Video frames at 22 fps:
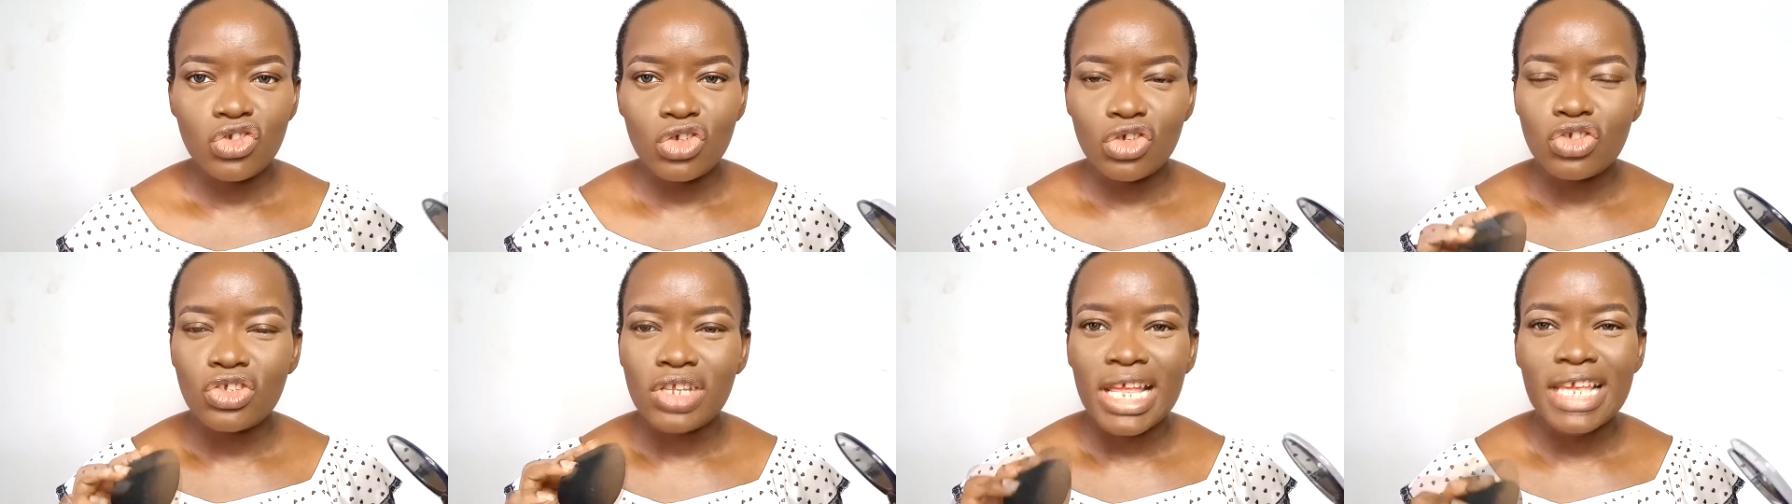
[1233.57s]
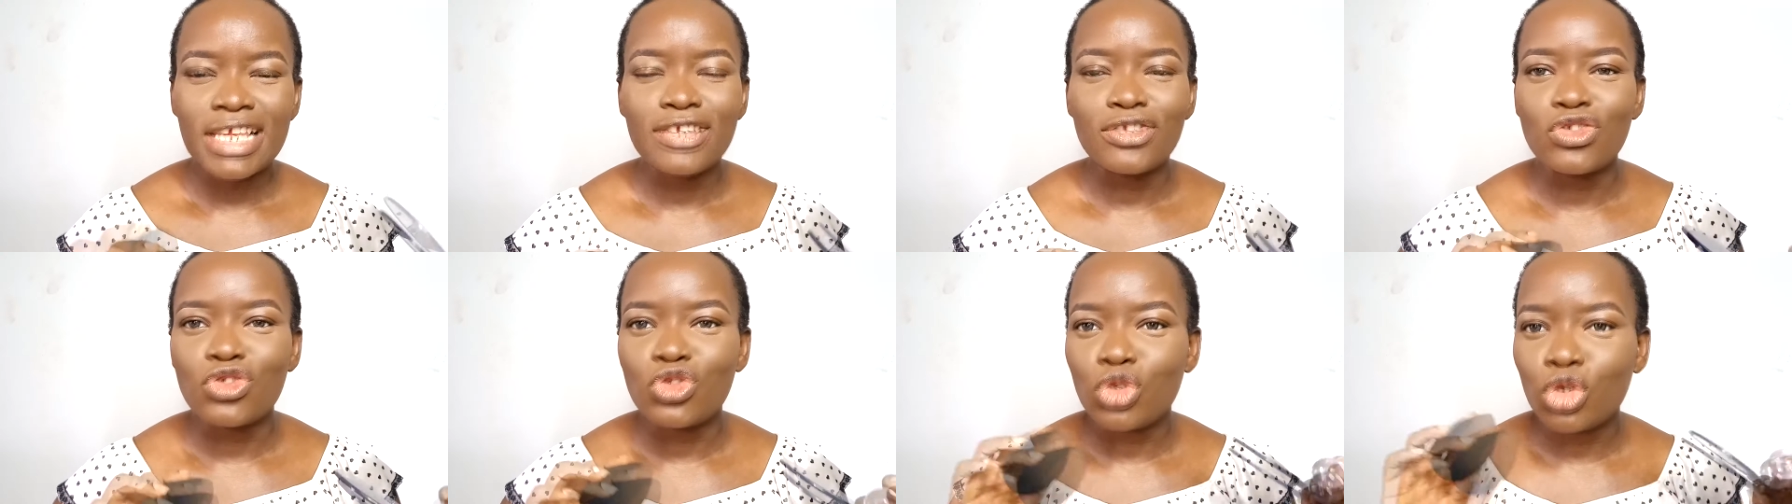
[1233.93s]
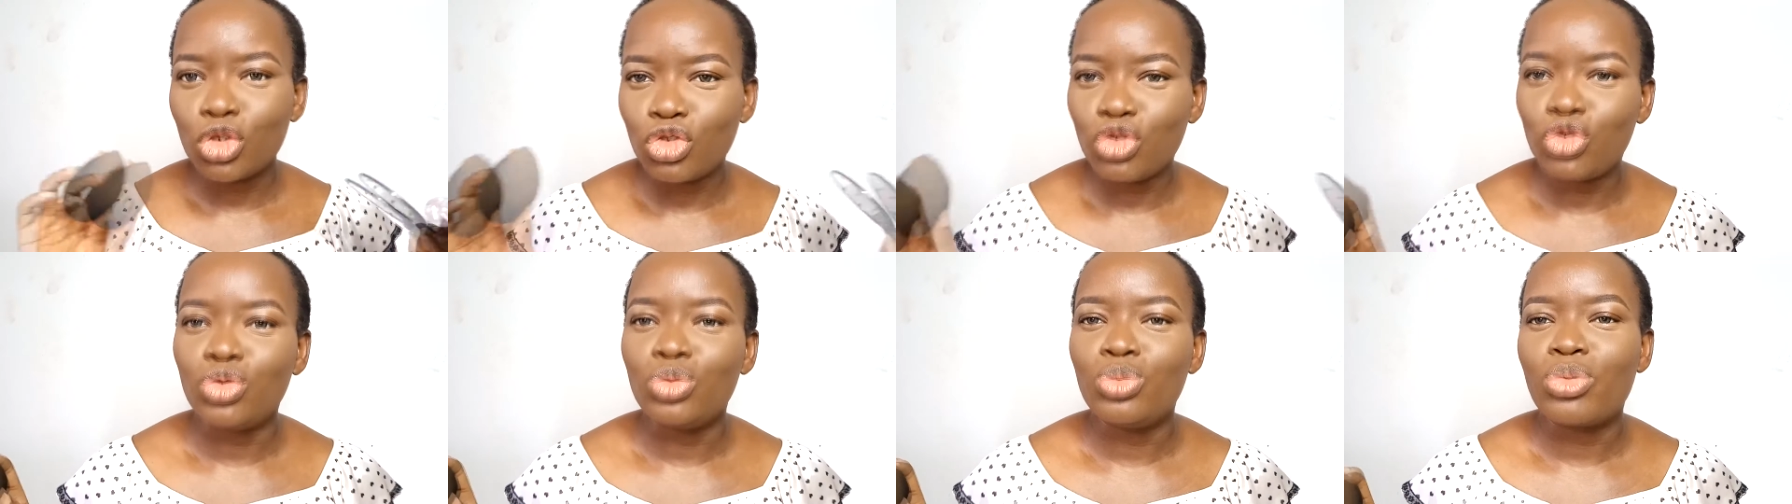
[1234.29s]
like, it's
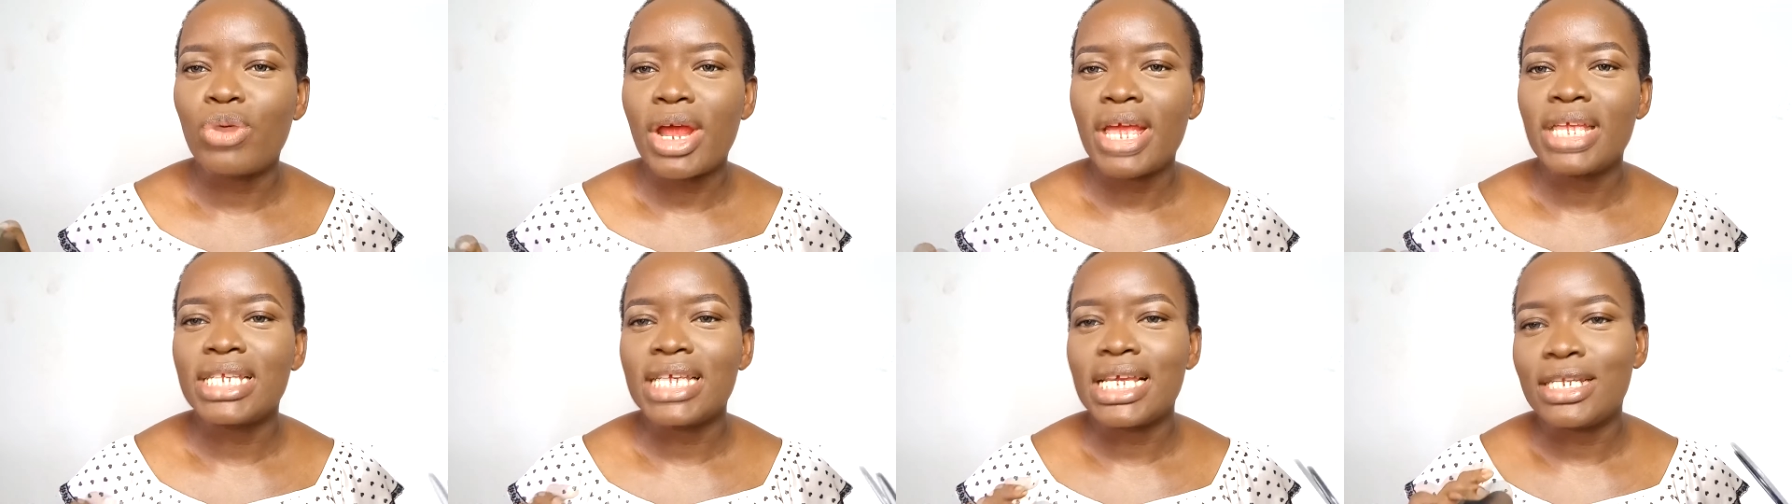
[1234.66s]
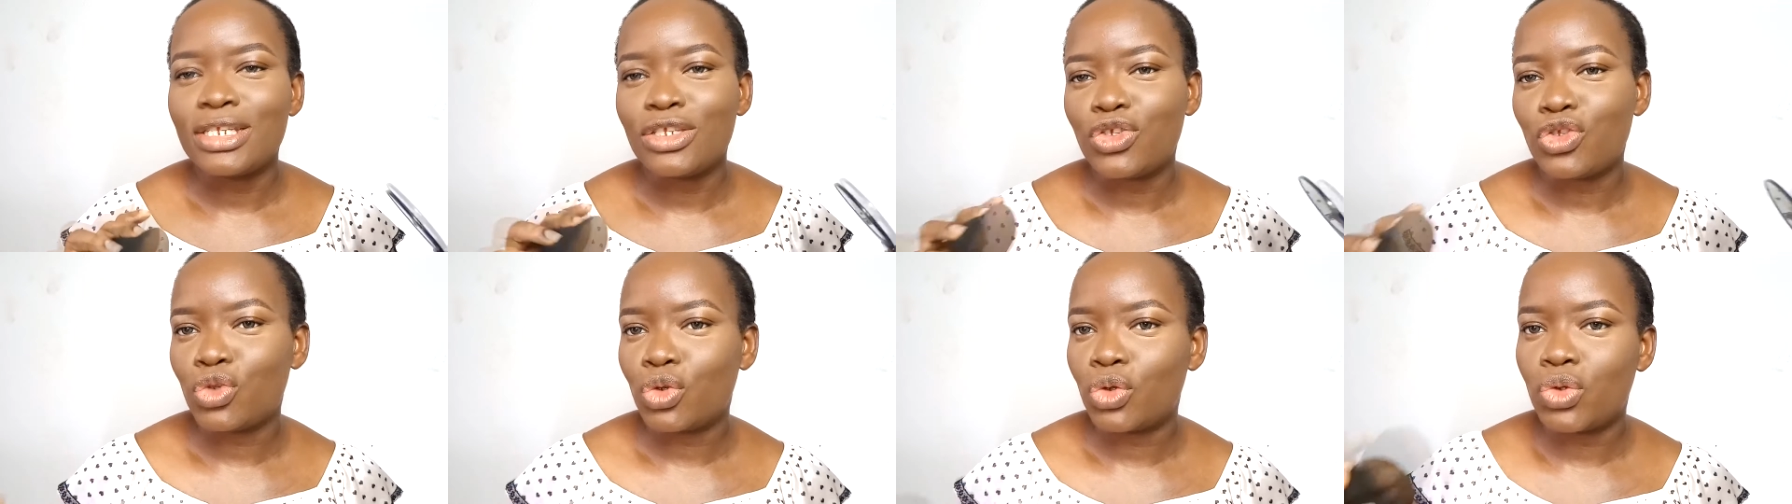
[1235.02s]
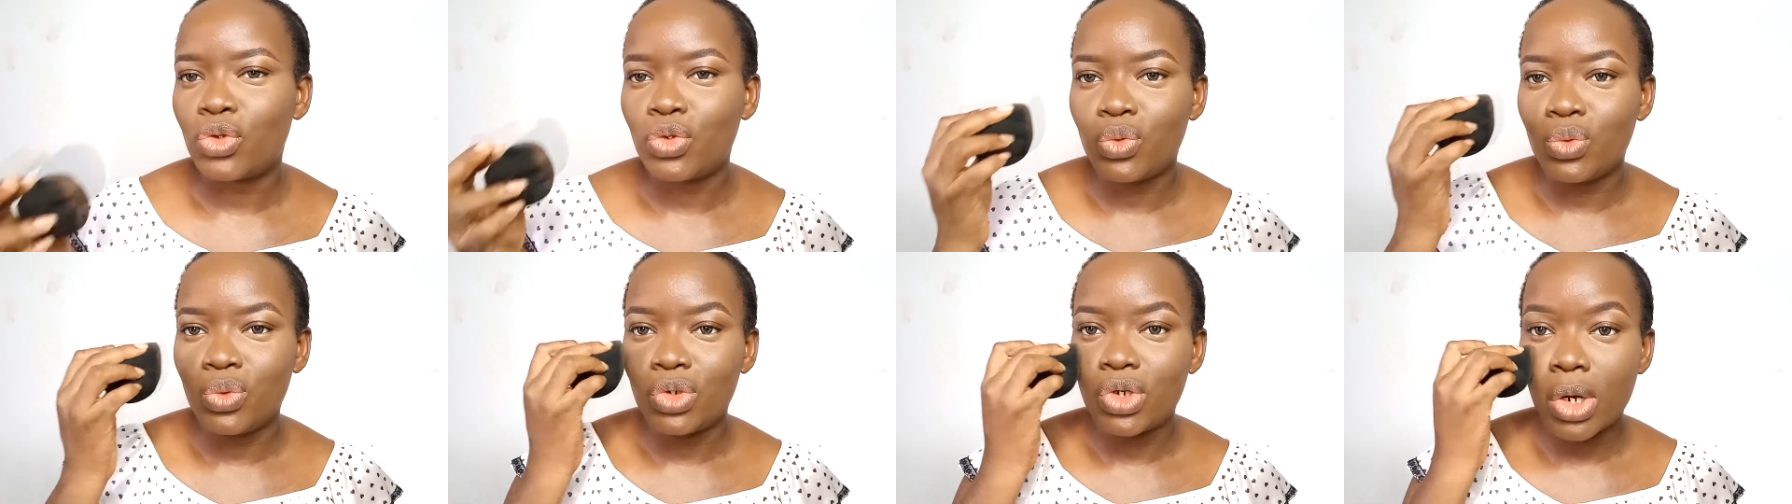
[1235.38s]
not too bright and it's not
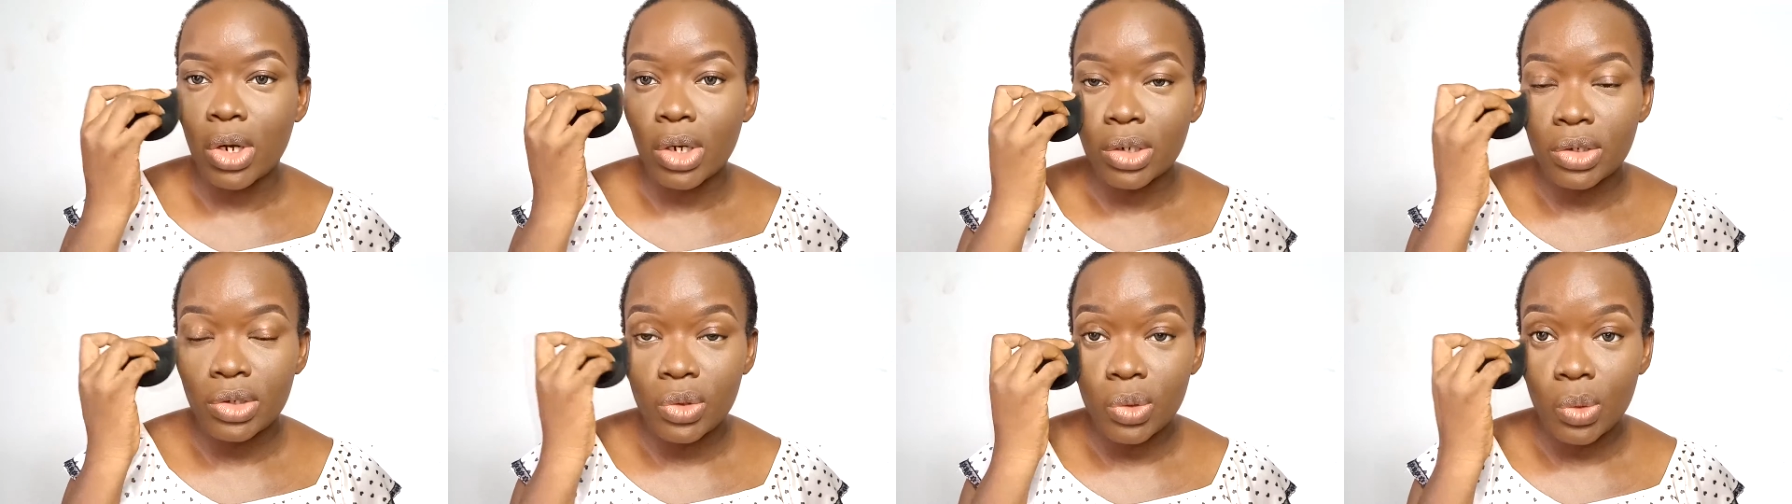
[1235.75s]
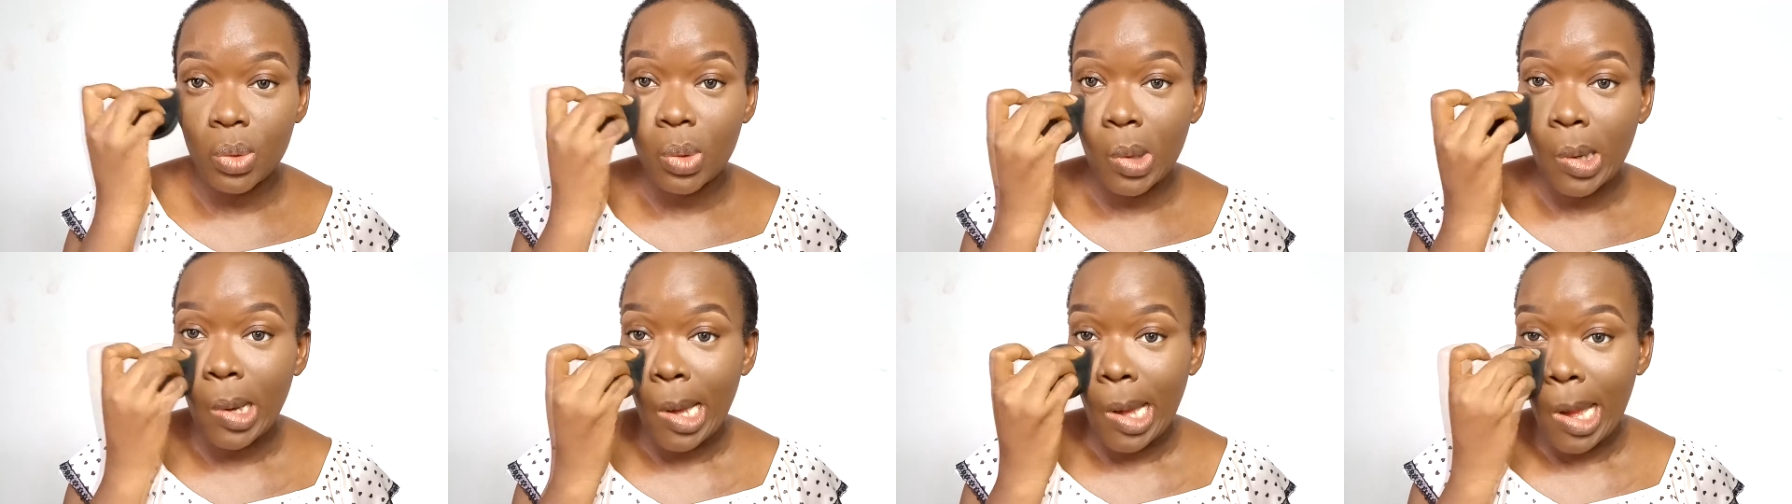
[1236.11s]
too dark, so